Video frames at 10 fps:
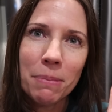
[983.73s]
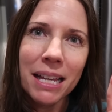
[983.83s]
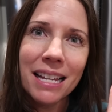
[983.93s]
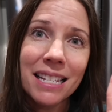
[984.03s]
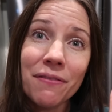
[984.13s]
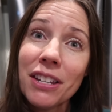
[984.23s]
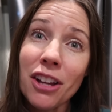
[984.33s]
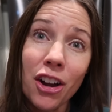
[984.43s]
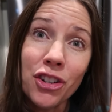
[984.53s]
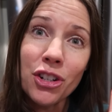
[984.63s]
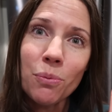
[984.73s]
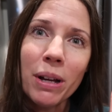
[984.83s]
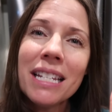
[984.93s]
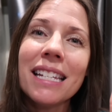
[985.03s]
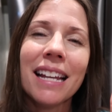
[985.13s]
because if the Dodgers
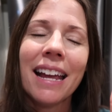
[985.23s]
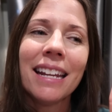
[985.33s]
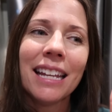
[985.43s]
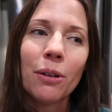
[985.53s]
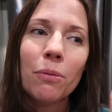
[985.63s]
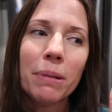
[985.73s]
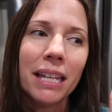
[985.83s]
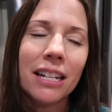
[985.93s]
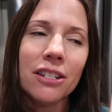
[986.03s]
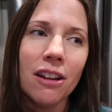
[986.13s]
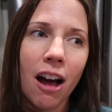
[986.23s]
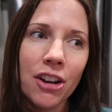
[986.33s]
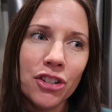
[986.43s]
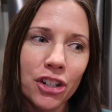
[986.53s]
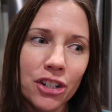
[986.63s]
win tonight, it'll be
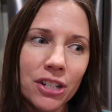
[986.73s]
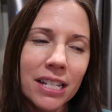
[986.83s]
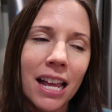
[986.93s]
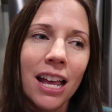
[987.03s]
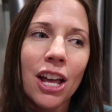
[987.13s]
Dodgers